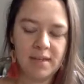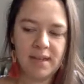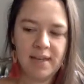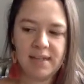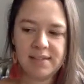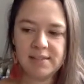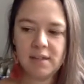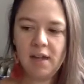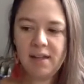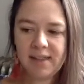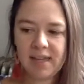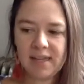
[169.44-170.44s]
It's
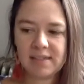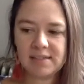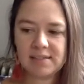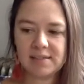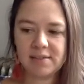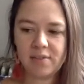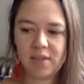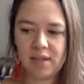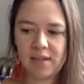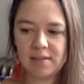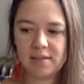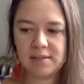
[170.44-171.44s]
not that
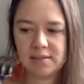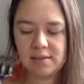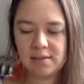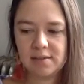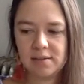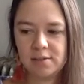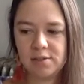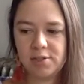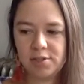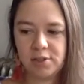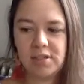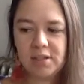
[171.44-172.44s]
things
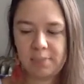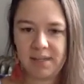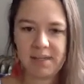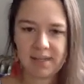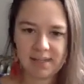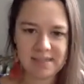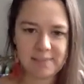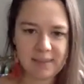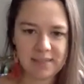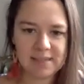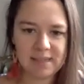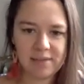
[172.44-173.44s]
should be
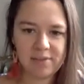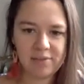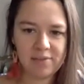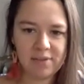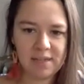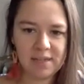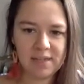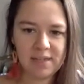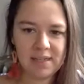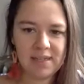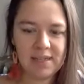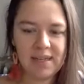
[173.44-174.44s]
expensive.
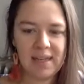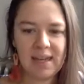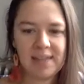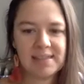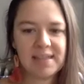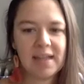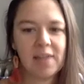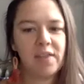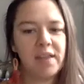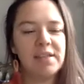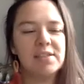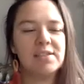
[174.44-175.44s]
It's that
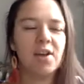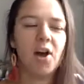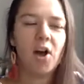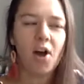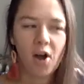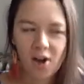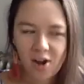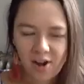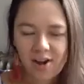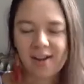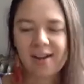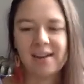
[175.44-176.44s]
things
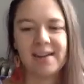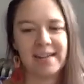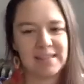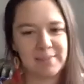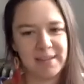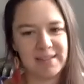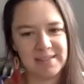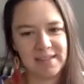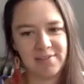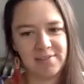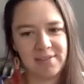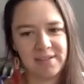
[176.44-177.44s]
are
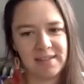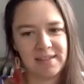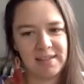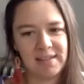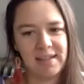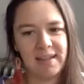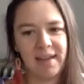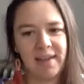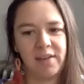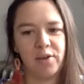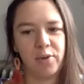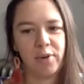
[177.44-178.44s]
expensive. And
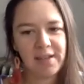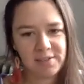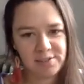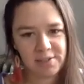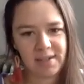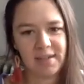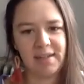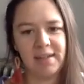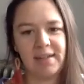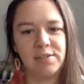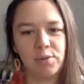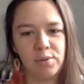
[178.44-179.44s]
the question
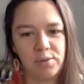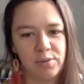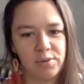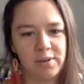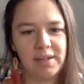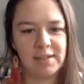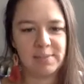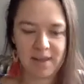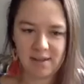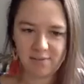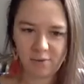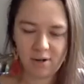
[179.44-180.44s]
is who is
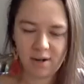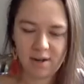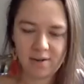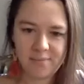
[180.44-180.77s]
paying for it?